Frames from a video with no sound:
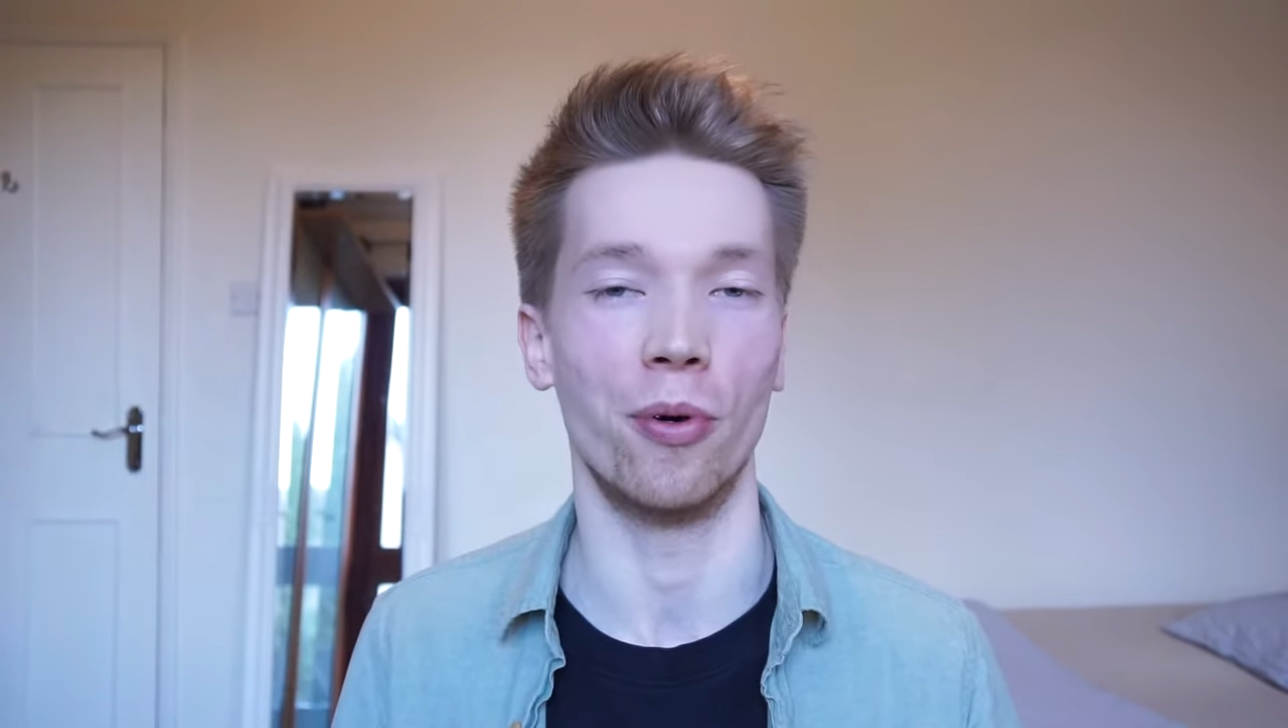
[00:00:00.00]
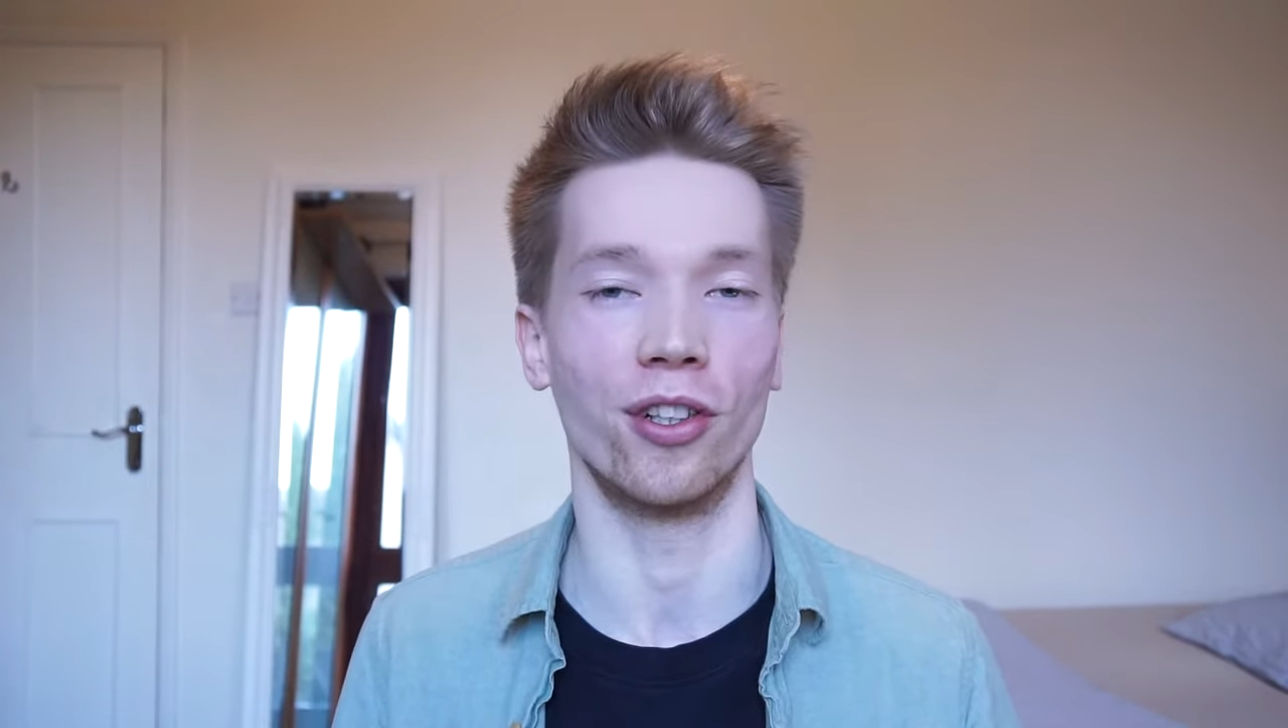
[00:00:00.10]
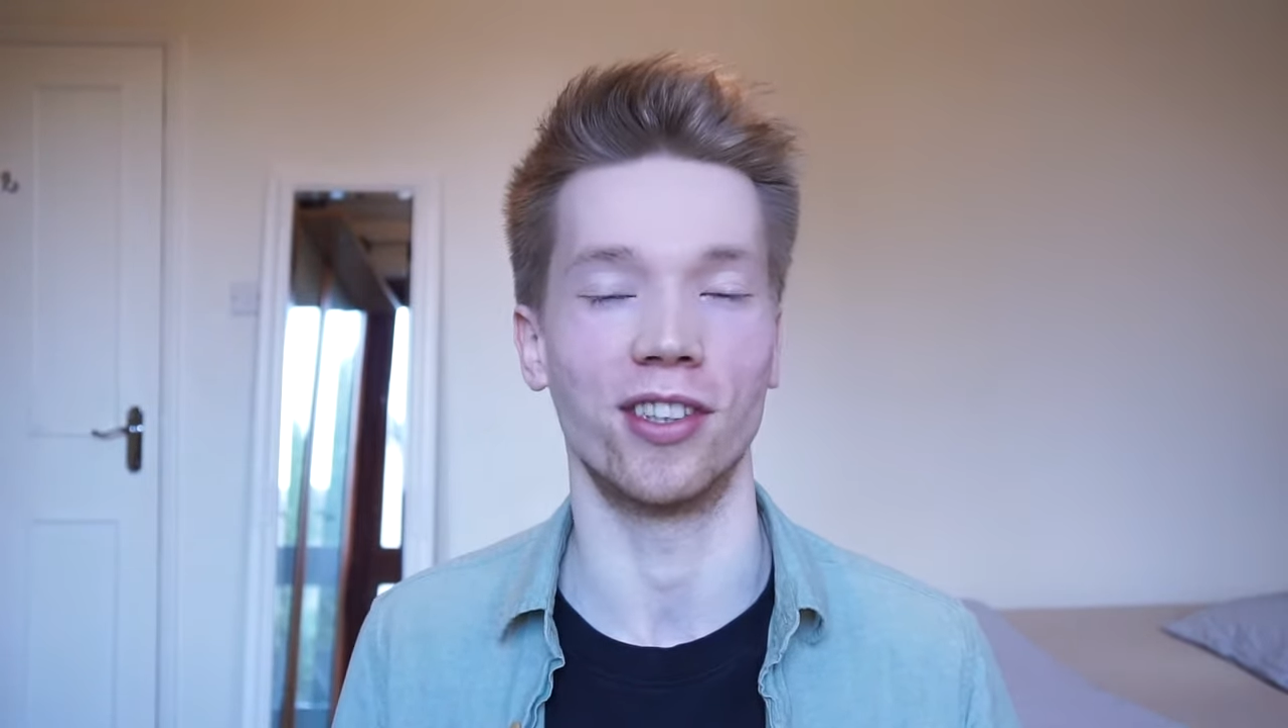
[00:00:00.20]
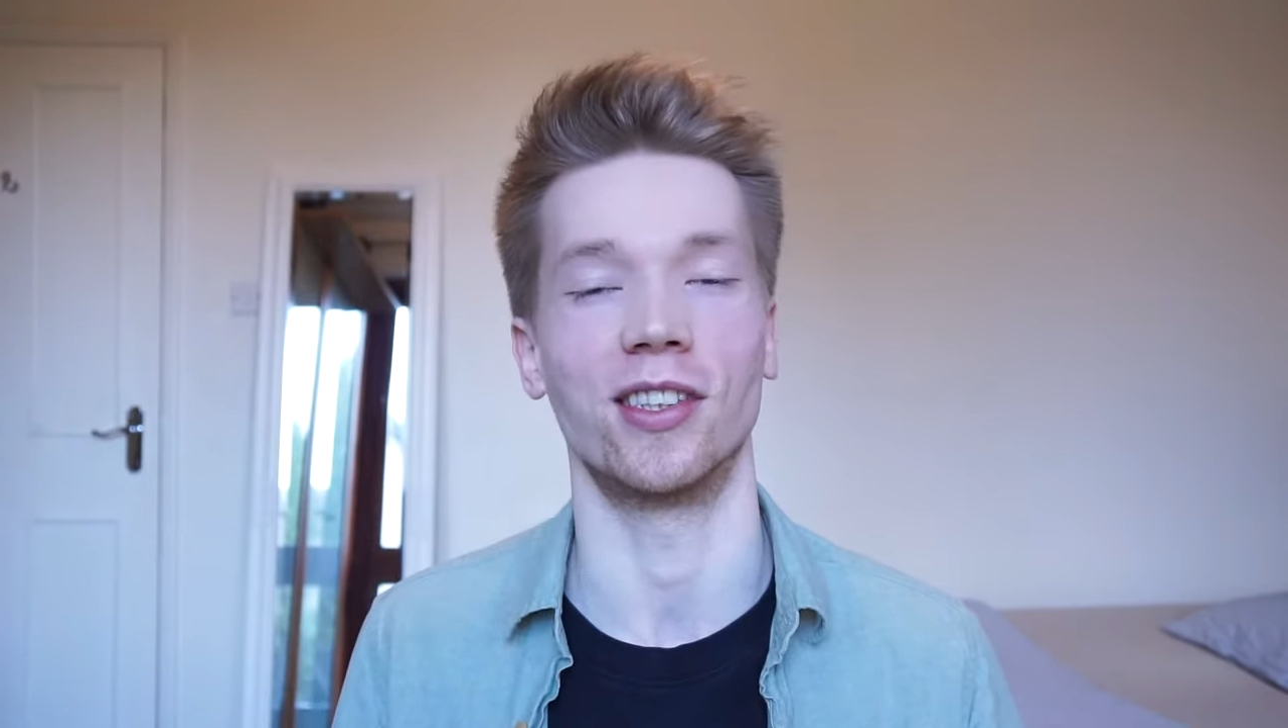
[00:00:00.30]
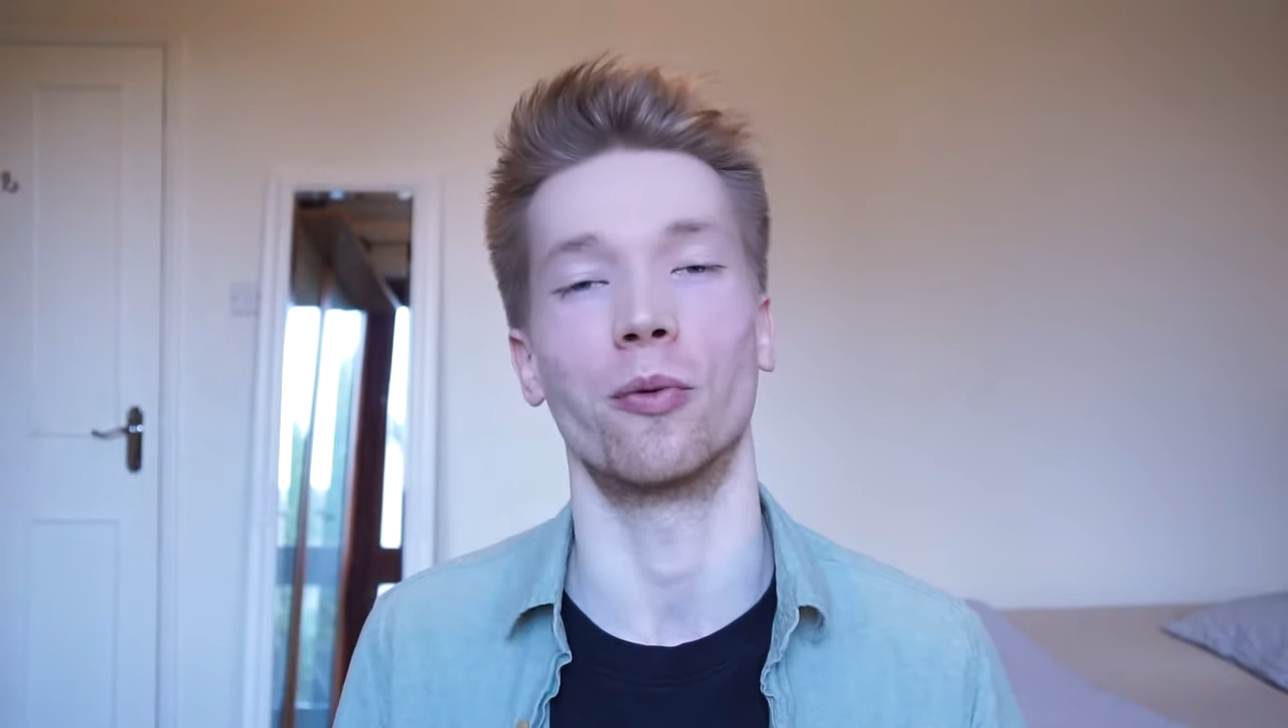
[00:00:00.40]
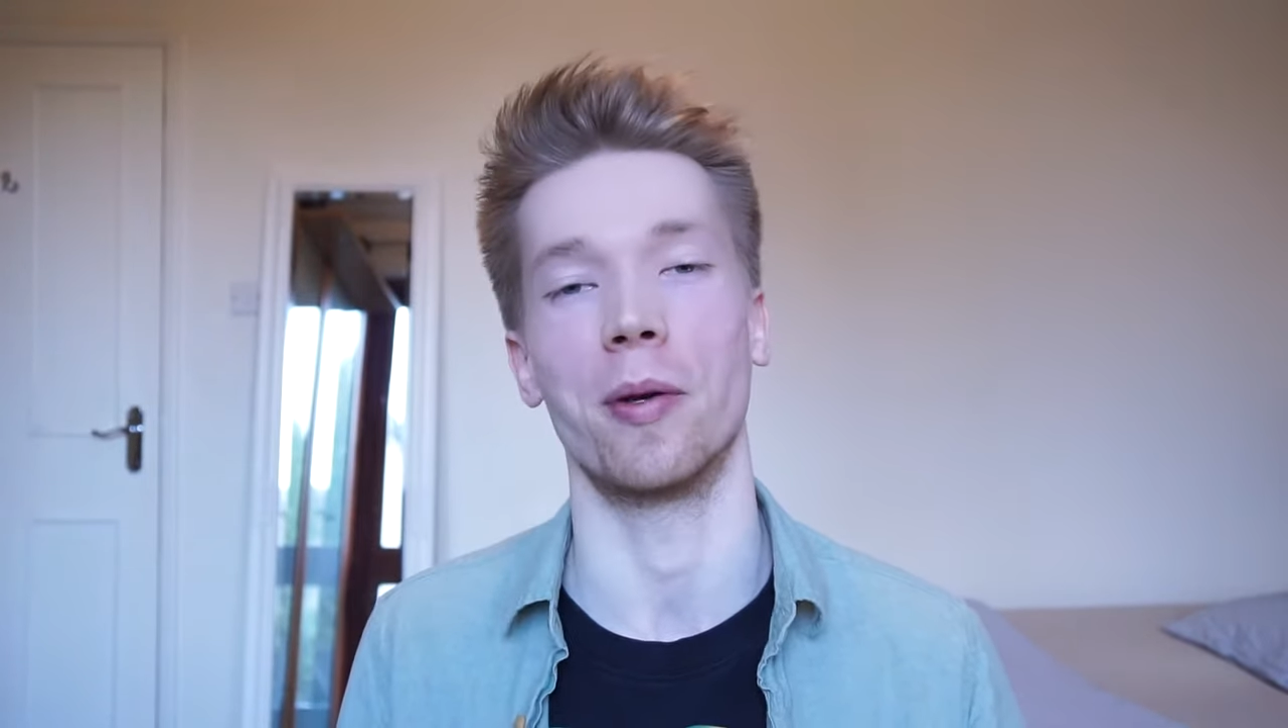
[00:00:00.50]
purchases